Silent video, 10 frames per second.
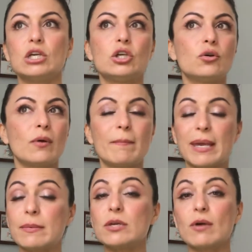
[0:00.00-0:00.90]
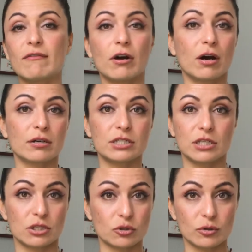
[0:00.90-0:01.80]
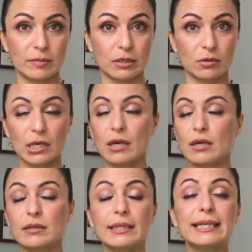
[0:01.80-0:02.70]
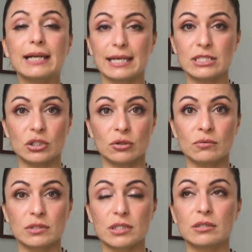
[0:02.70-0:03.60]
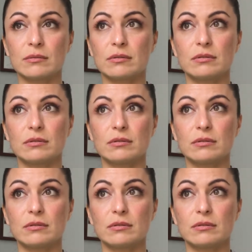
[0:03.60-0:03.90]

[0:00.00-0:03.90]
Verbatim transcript: you maybe you have a heart to contribute like I do to